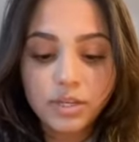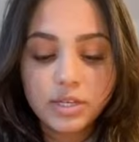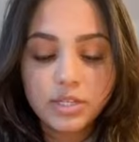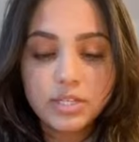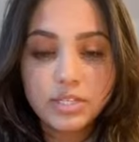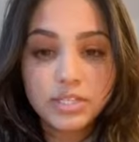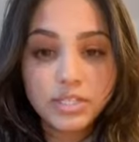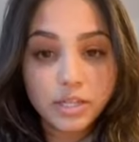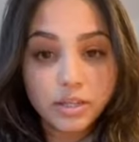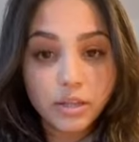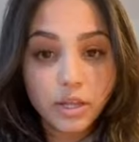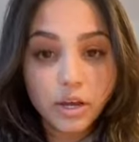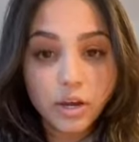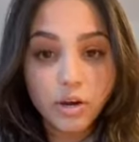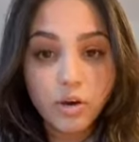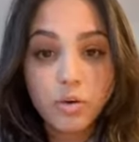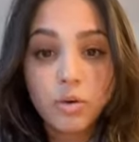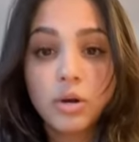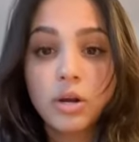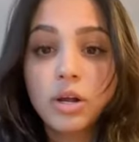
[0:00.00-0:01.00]

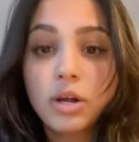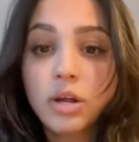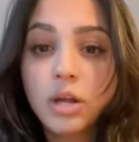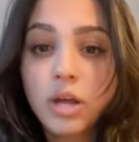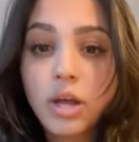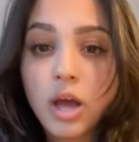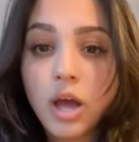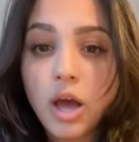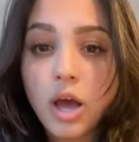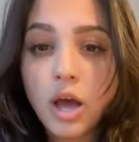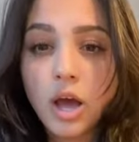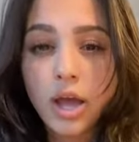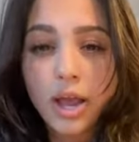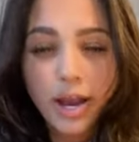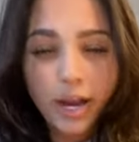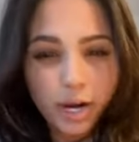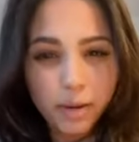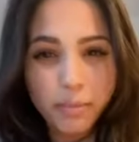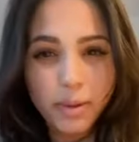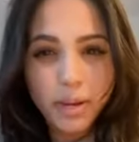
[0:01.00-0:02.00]
Zillow, uh,
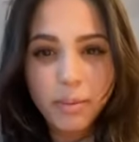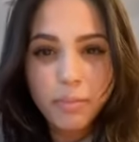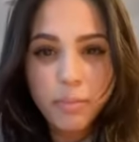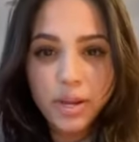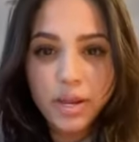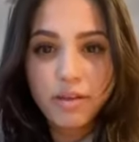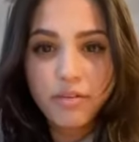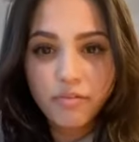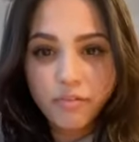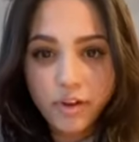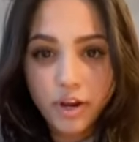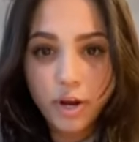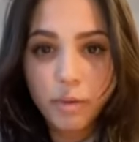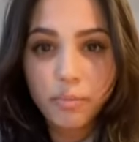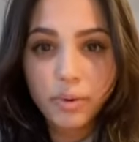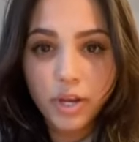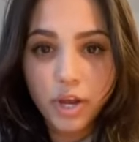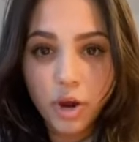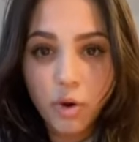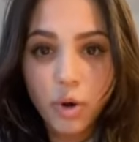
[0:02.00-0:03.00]
Airbnb, and
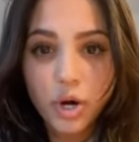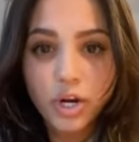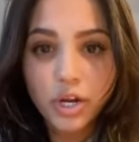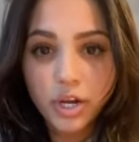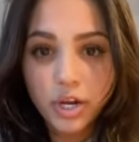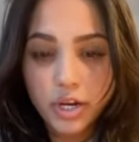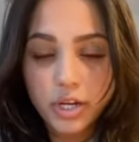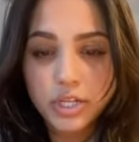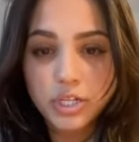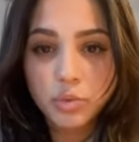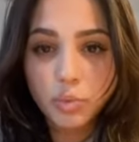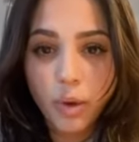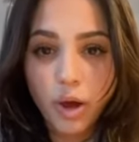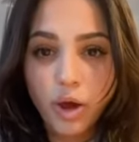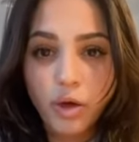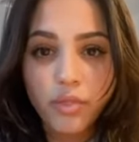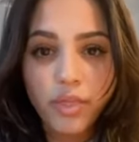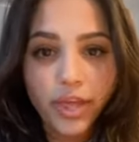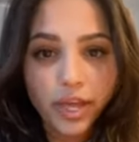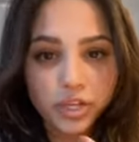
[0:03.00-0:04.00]
VRBO are good as well.
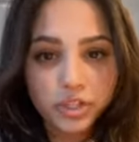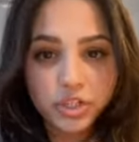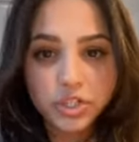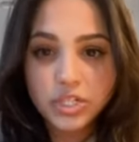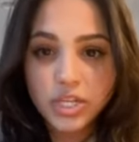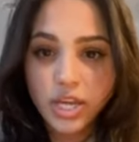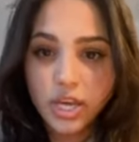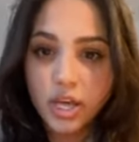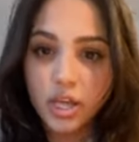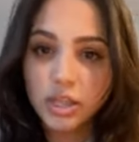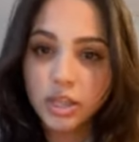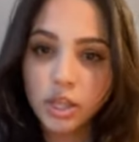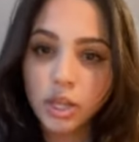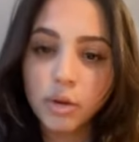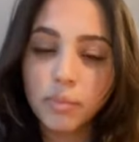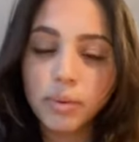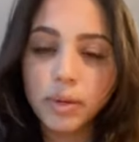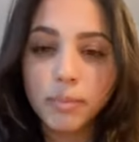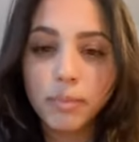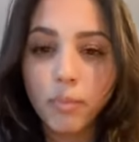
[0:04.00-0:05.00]
They can just get a little
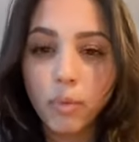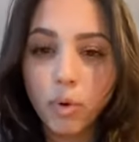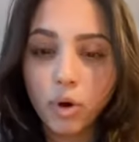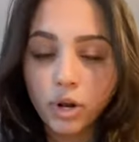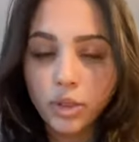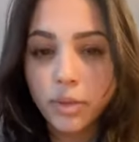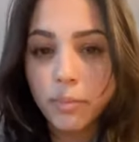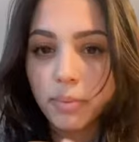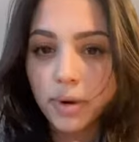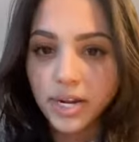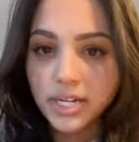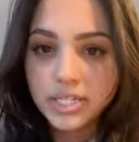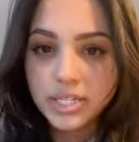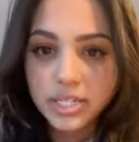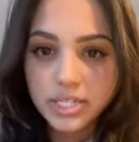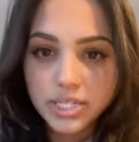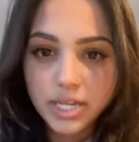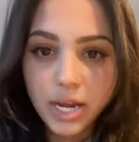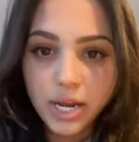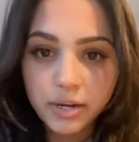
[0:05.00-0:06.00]
bit more on the pricey
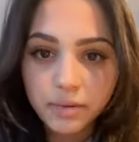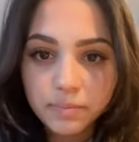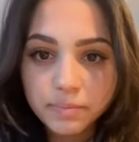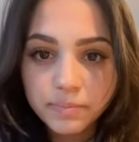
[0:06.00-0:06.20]
side.